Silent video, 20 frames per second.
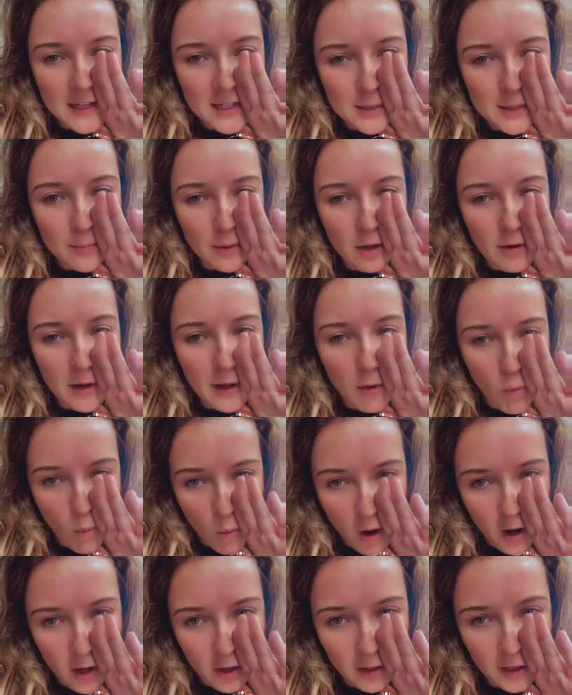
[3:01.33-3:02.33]
the exploding
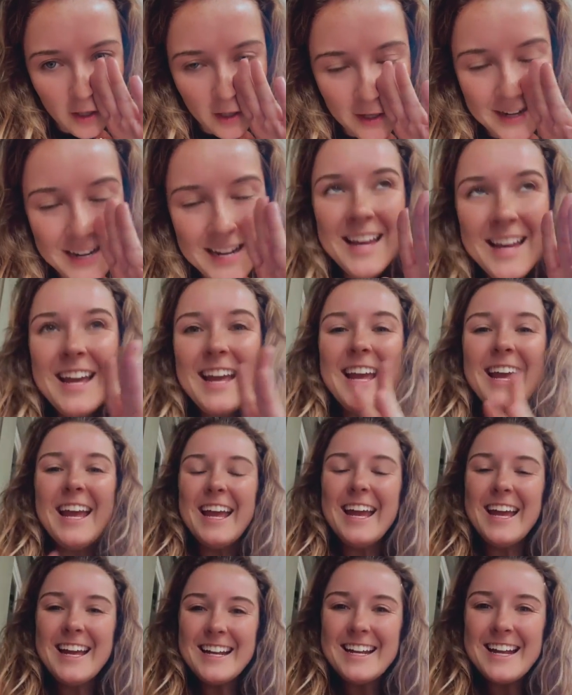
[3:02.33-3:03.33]
water
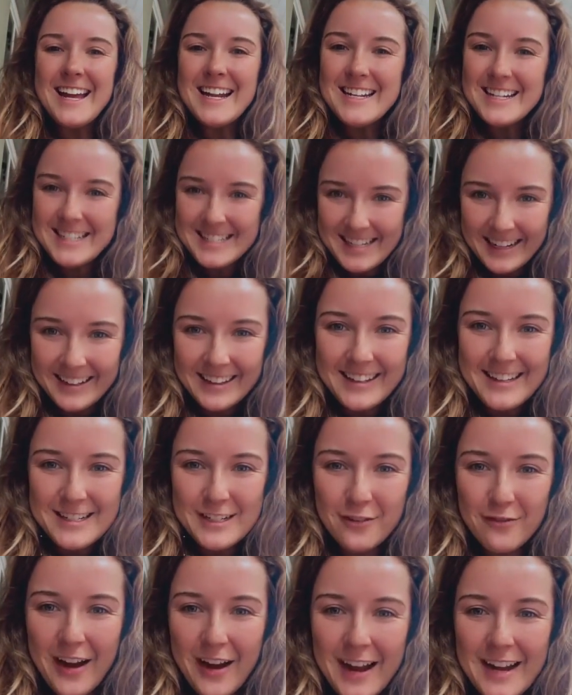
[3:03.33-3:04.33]
in Deadly
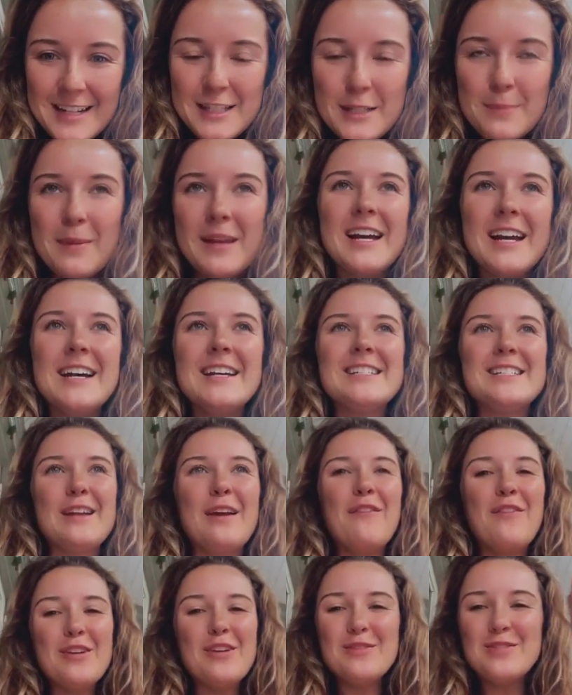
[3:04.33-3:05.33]
Device. Because
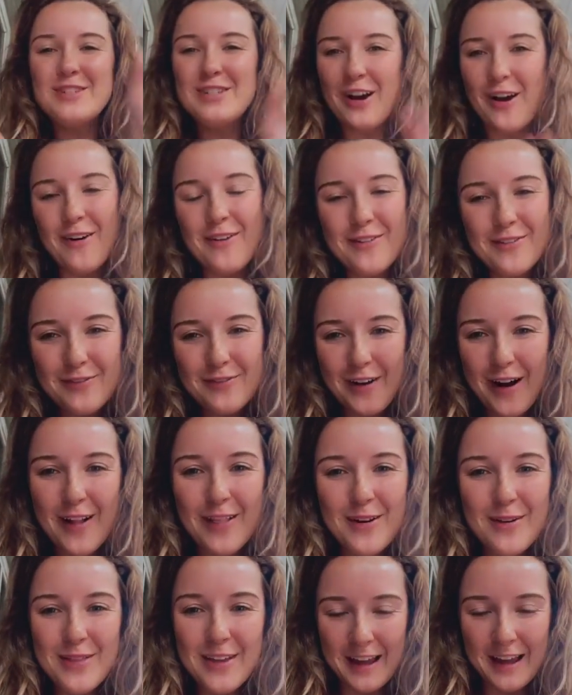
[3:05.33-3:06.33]
if you don't
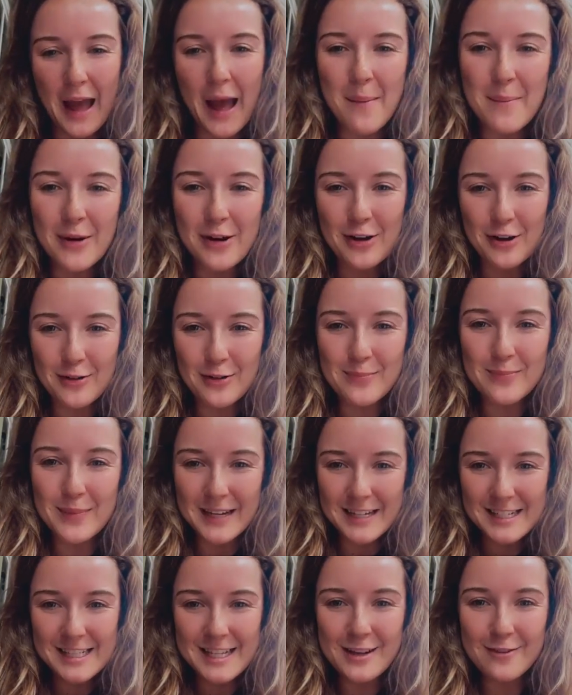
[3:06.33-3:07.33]
follow the chemical
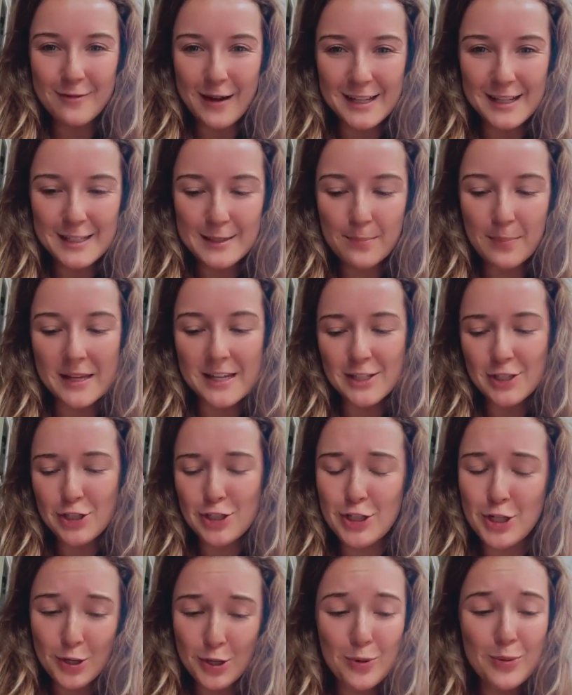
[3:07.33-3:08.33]
mixing
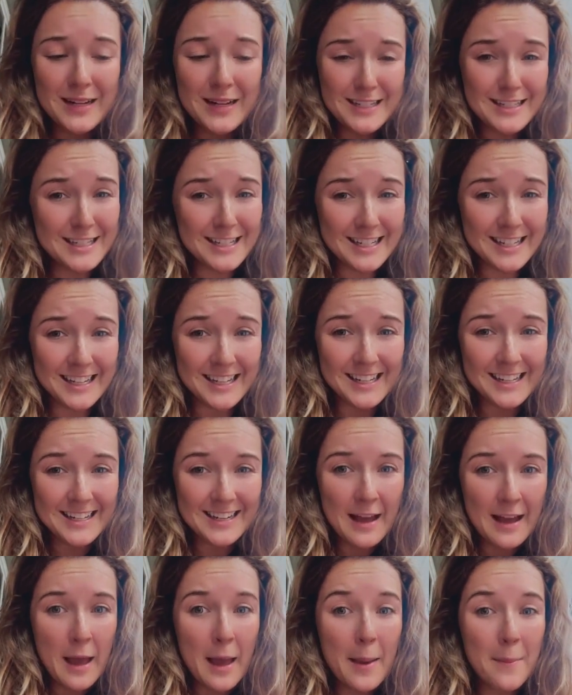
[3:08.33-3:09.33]
recipes to a
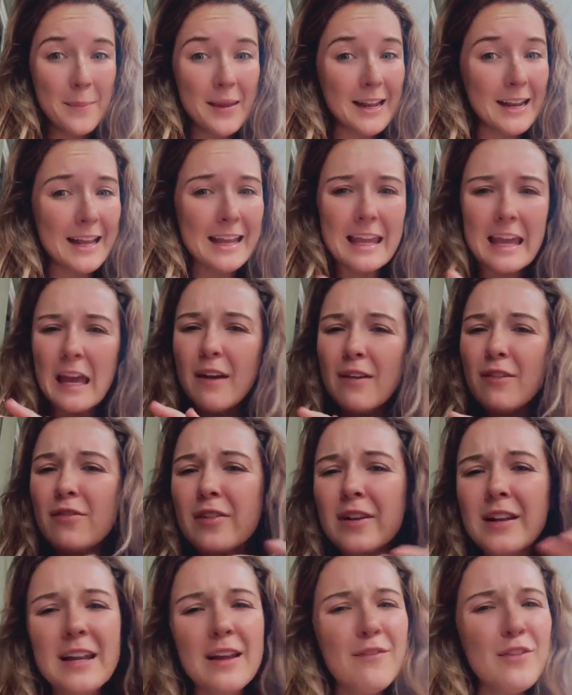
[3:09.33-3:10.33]
T, meaning
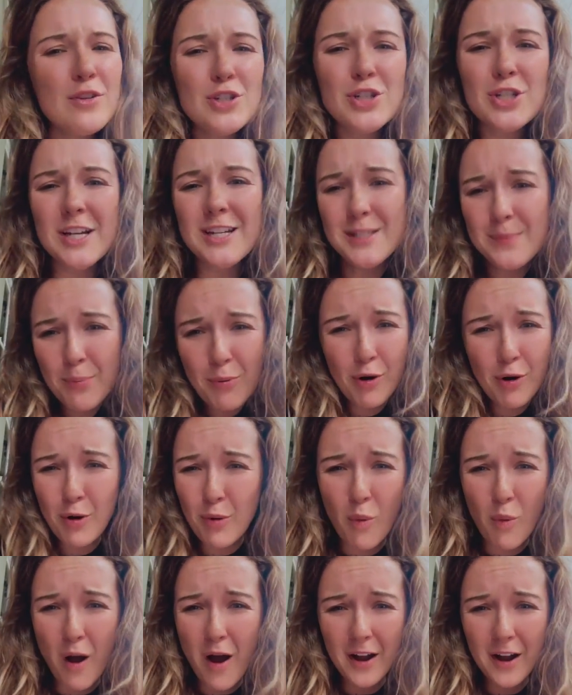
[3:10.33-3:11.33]
even if you just
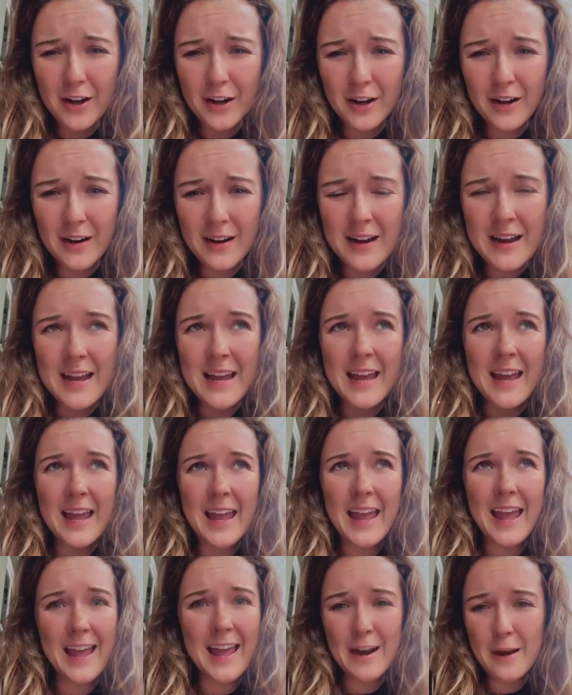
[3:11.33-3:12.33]
pour water
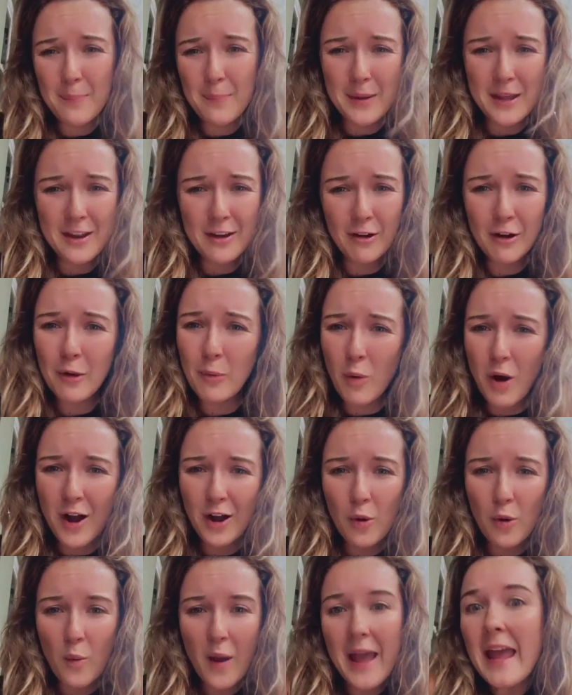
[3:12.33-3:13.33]
in a beaker and
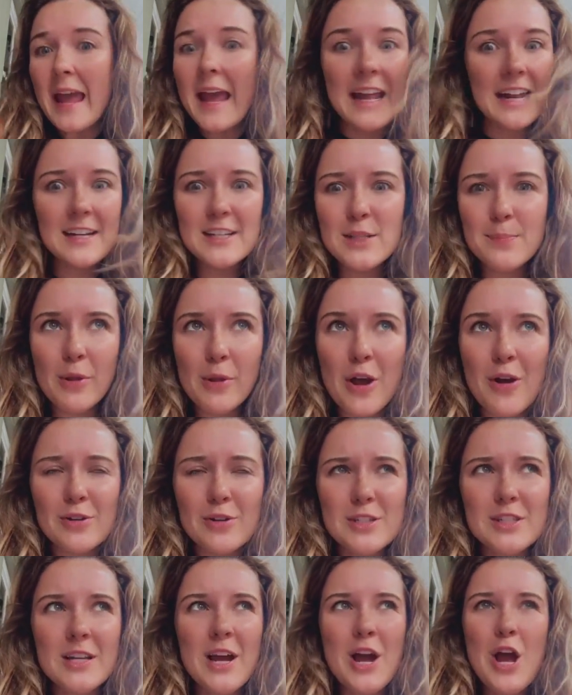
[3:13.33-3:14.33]
walk away, it
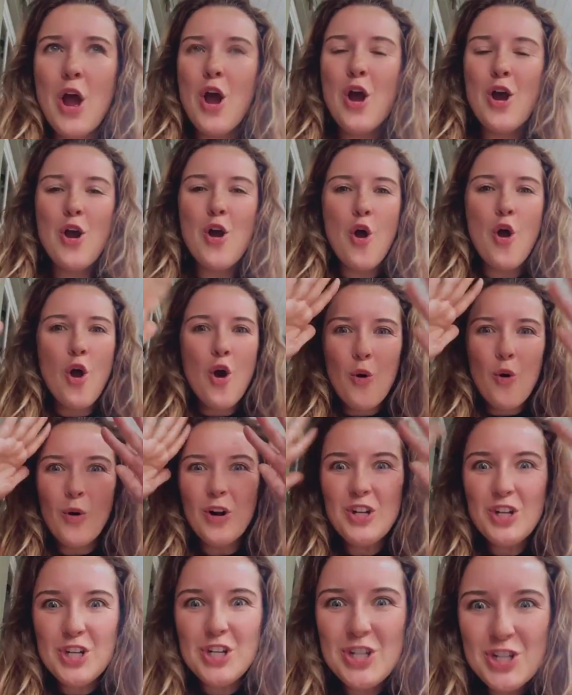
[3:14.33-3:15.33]
explodes,
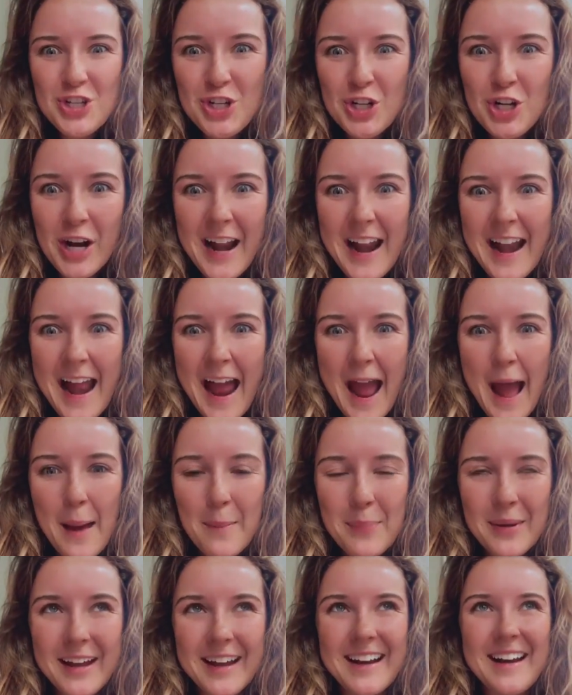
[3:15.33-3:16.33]
which shouldn't
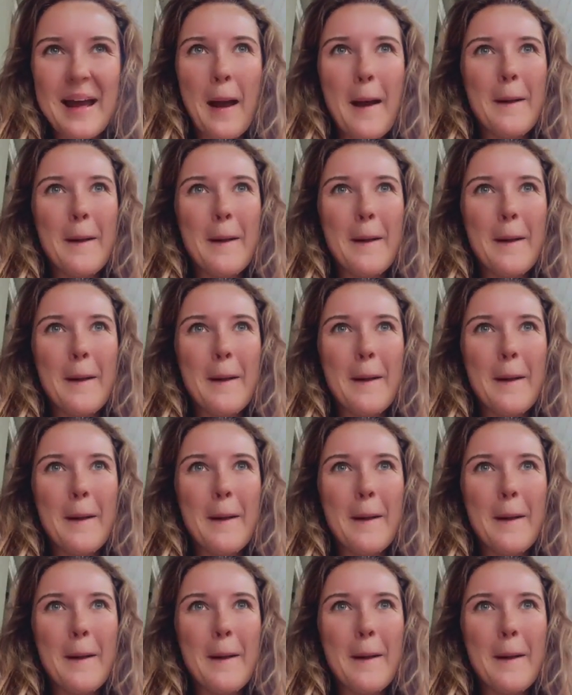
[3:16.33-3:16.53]
happen.